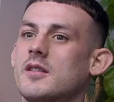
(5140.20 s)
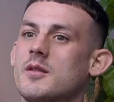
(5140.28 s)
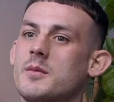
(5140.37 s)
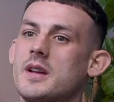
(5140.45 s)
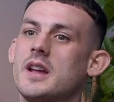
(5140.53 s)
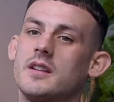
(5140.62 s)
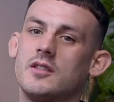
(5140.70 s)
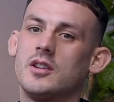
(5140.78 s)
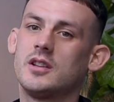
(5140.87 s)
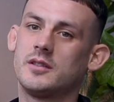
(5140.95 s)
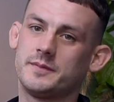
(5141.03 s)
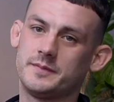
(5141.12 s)
I mean?
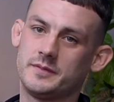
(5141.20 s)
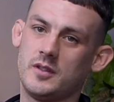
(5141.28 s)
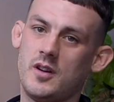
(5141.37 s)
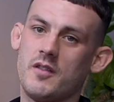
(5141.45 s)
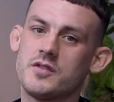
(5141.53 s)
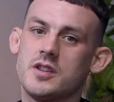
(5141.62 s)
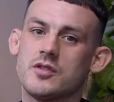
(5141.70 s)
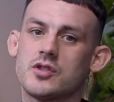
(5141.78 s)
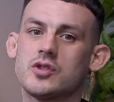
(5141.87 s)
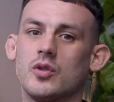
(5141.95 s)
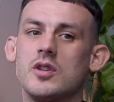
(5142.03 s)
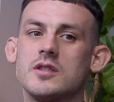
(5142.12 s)
Like, obviously there's
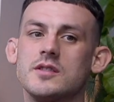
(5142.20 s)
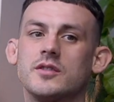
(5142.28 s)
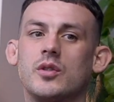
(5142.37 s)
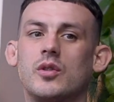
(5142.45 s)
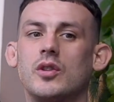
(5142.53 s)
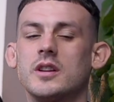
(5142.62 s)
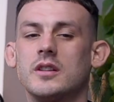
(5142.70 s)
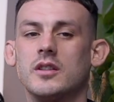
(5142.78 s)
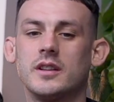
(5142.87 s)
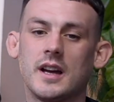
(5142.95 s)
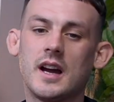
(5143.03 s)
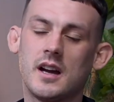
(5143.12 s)
styles in Thai like
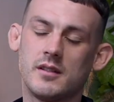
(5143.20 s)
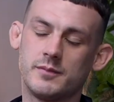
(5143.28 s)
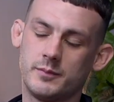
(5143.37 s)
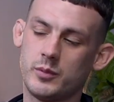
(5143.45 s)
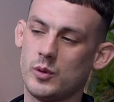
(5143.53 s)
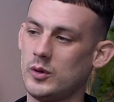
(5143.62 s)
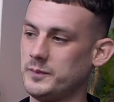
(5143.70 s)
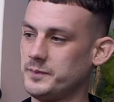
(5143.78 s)
that, but